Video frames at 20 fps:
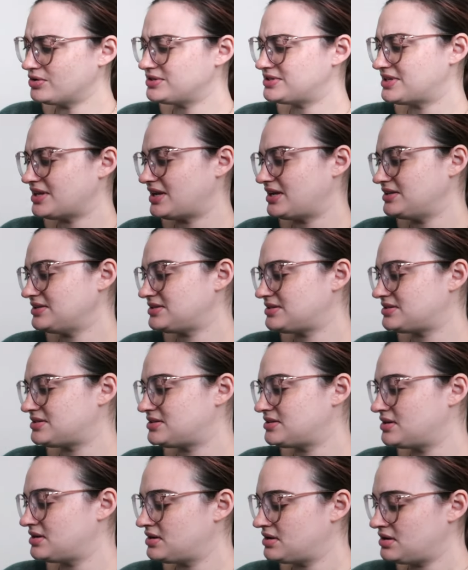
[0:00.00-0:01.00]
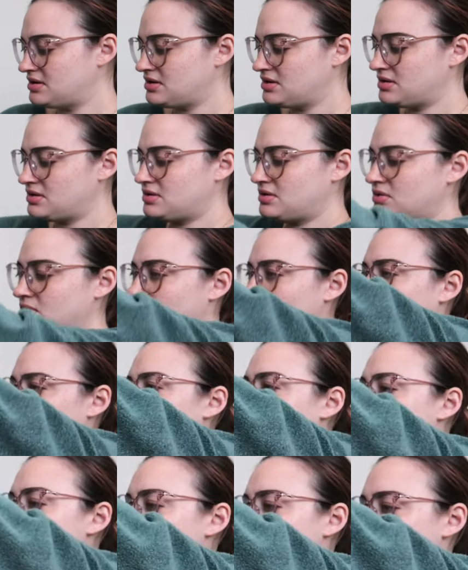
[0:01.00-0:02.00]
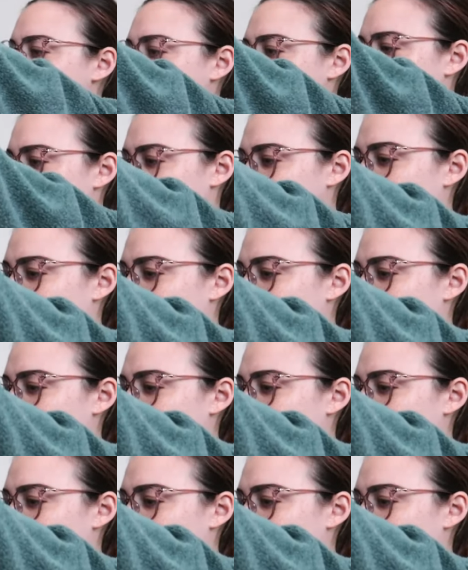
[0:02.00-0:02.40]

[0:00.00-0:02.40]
Saints. Why is this